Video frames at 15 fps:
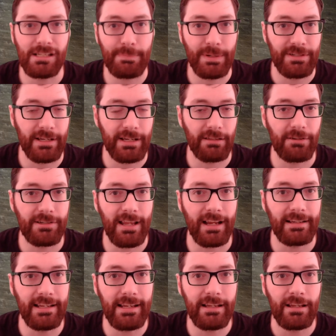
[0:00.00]
particular
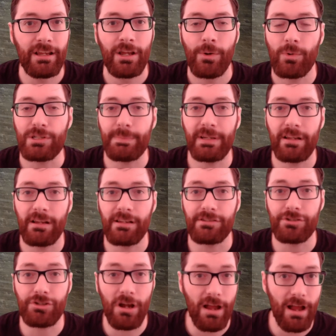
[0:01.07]
technique, was
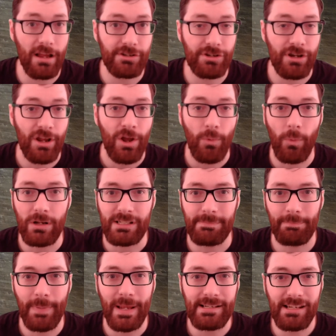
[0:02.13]
because Josh was
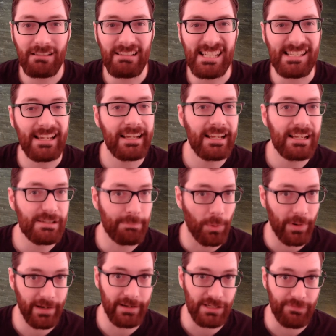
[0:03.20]
basically sticking his
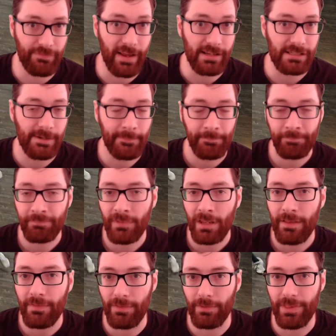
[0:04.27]
point in his face.
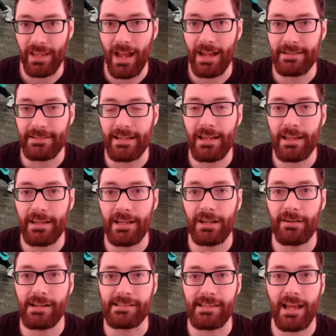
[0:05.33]
The idea
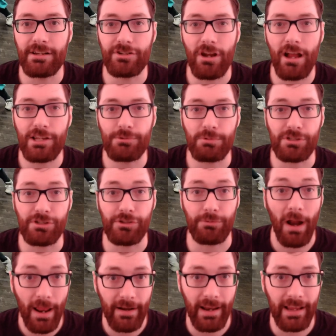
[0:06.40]
here is that Josh was
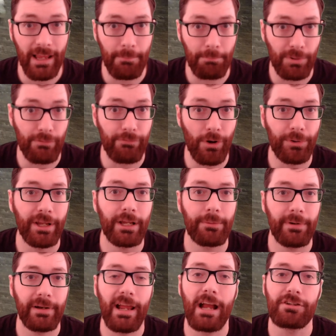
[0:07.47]
threatening and provoking a
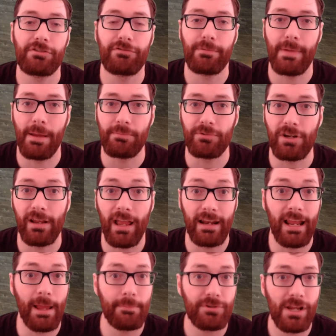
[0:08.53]
reaction from MJ,
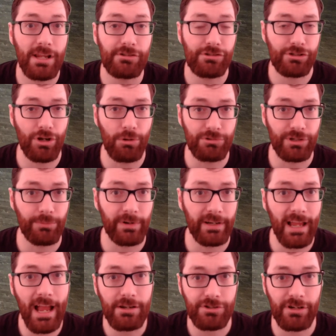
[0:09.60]
and MJ's chosen
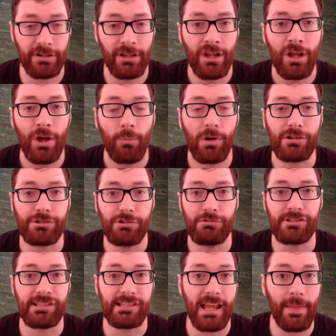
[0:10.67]
reaction was to
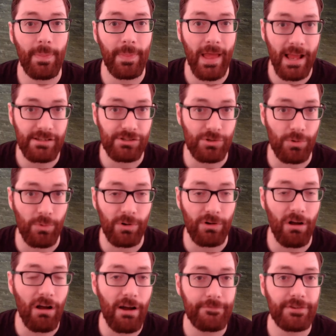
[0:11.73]
set that sword
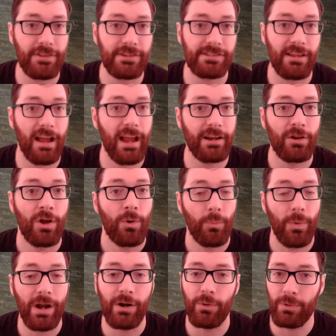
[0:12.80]
off to the side
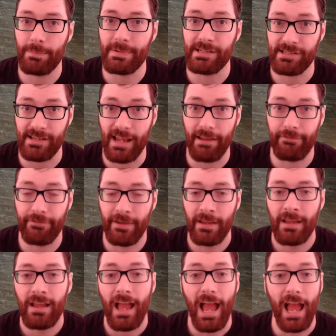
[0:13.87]
where it would be safe.
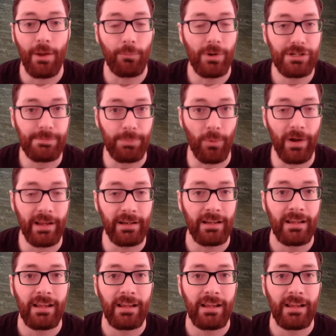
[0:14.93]
At which point,